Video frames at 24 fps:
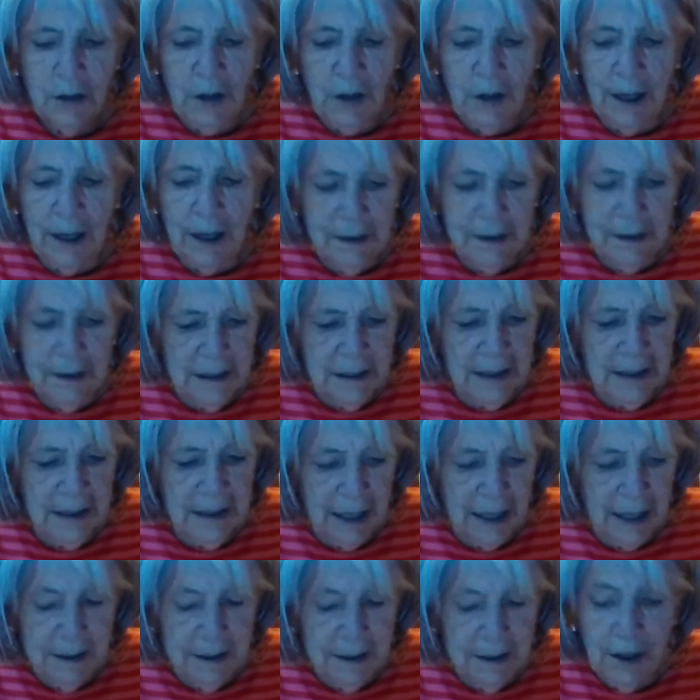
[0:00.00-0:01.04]
to
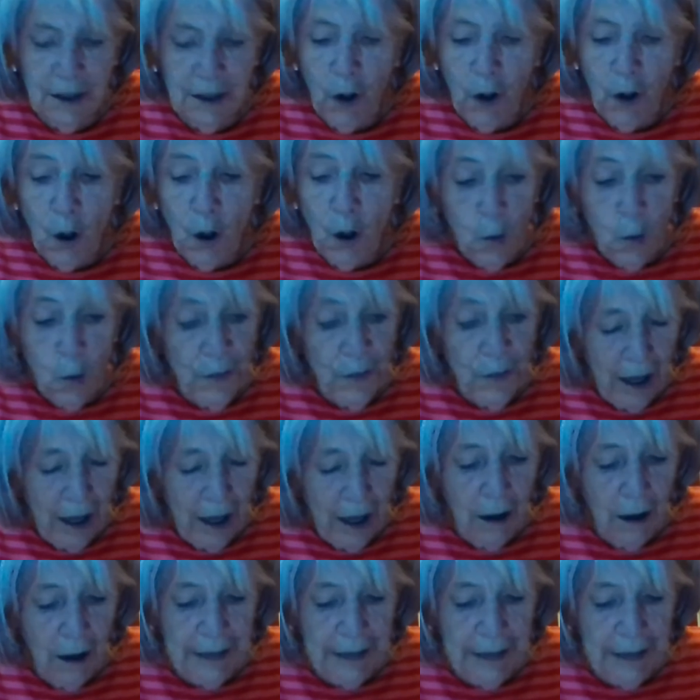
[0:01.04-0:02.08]
understanding who
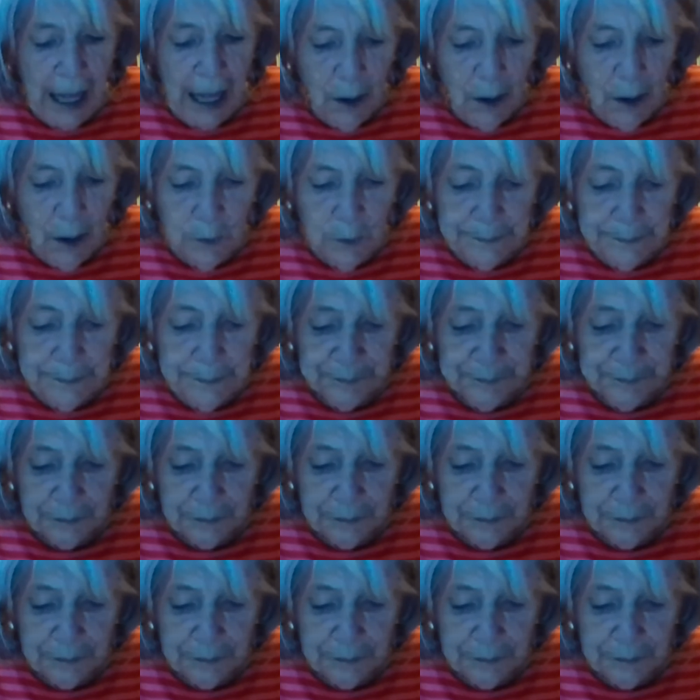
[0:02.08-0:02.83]
they are now.